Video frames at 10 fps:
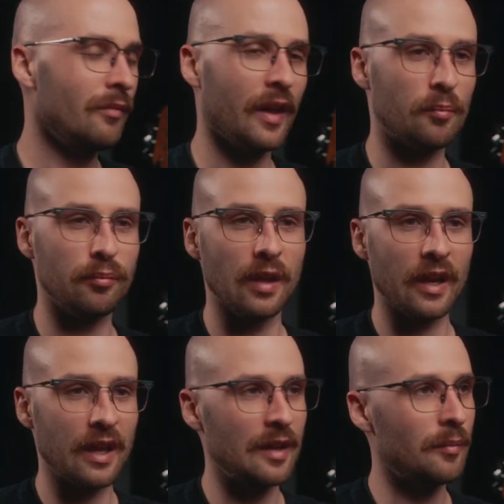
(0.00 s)
like
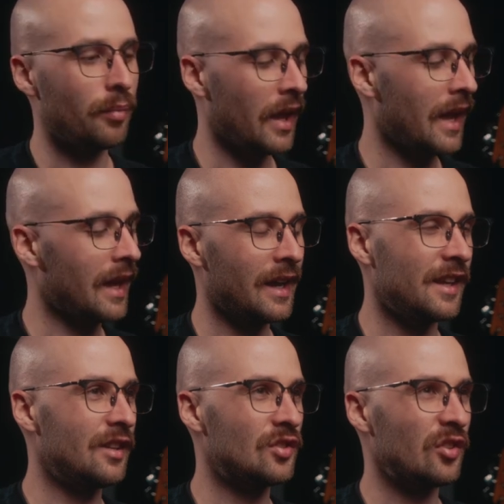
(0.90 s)
plug in, play, and
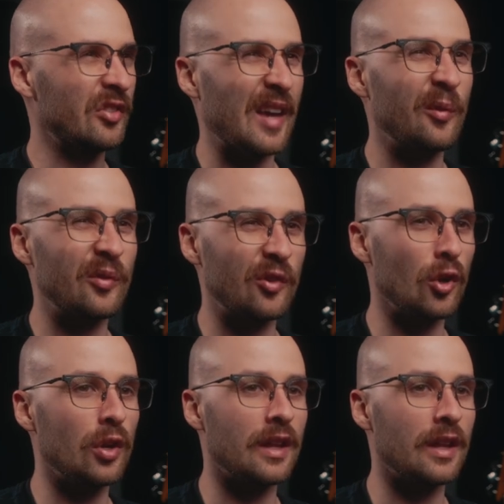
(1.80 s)
it just sounds good.